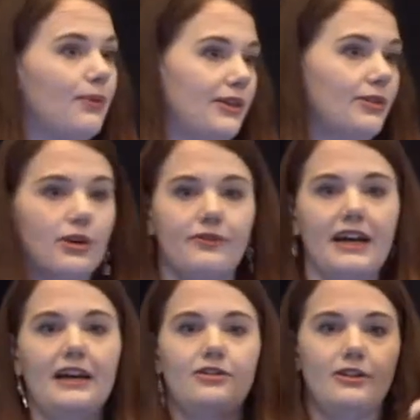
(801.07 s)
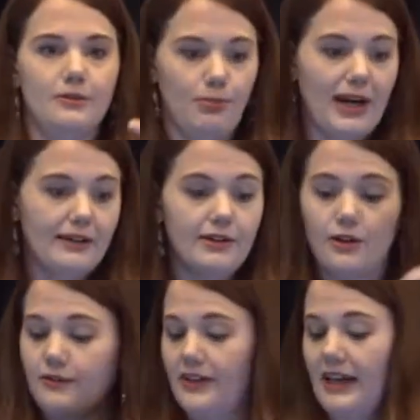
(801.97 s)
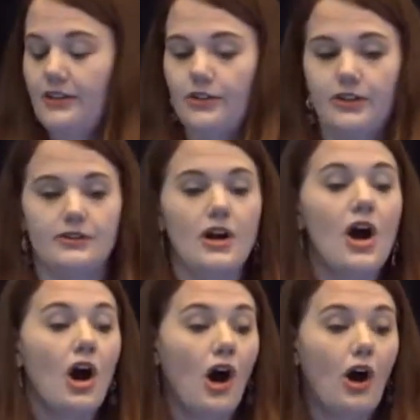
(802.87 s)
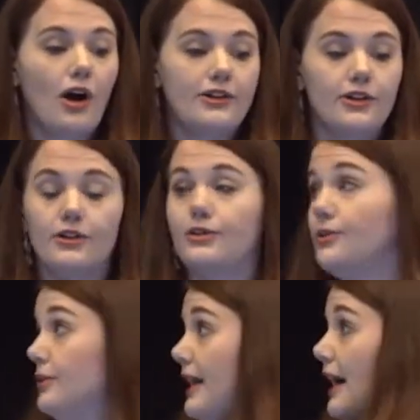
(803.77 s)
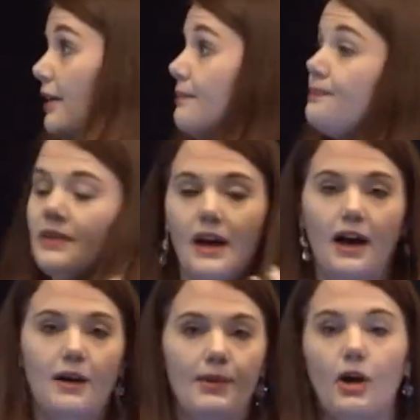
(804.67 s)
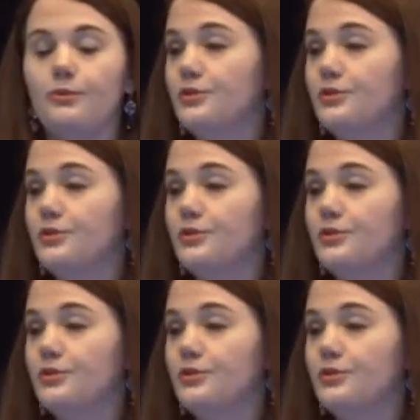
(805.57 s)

with branded notifications on your Google Now home